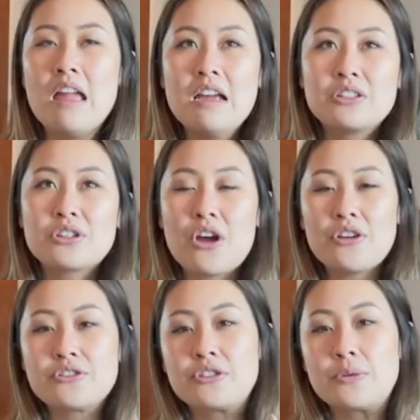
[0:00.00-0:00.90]
So
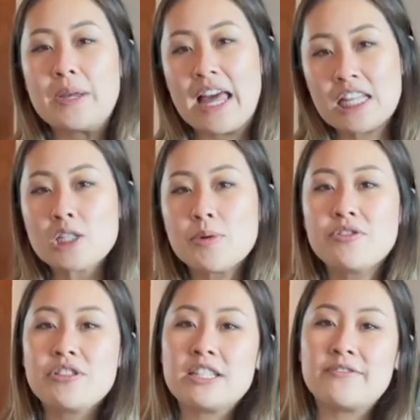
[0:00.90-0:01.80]
to be eligible
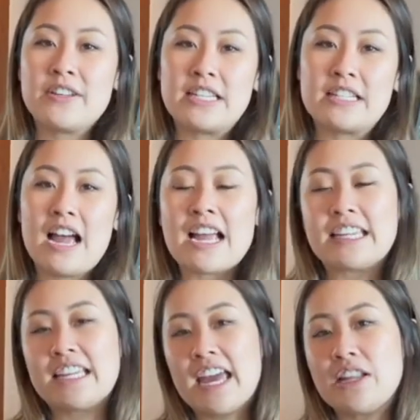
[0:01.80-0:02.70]
for this visa,
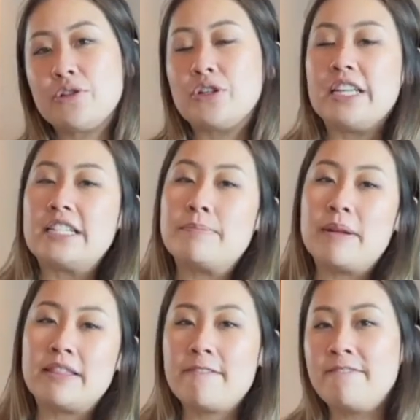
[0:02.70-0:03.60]
again, you need to meet
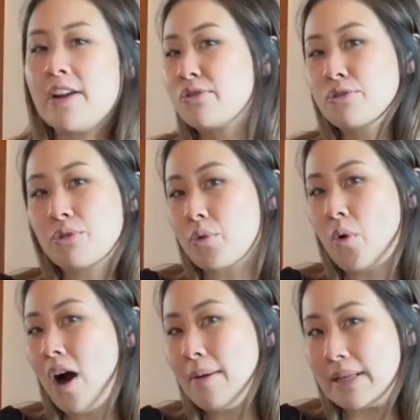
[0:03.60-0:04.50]
the federal
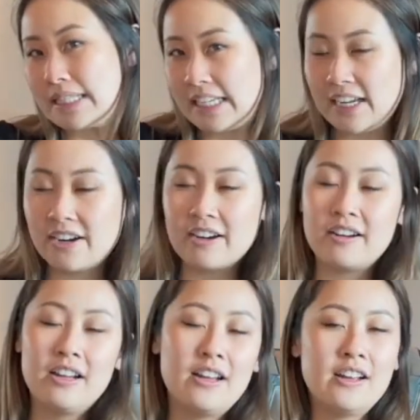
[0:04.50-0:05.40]
requirements here:
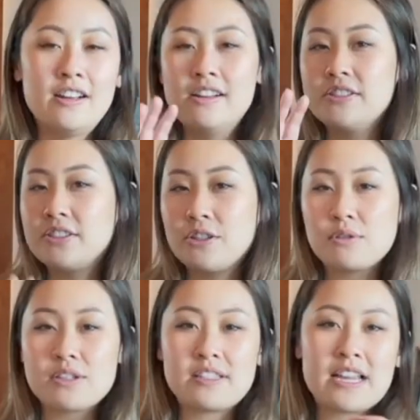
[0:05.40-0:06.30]
skills
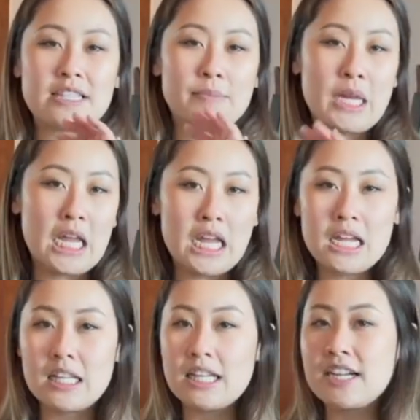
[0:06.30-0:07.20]
assessment,
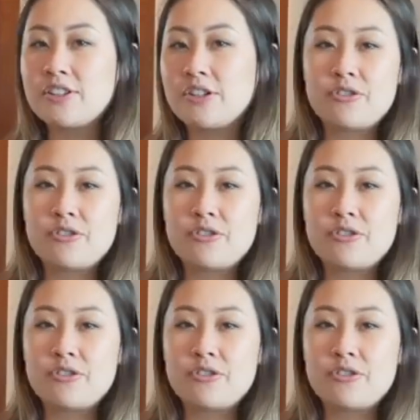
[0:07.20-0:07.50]
English,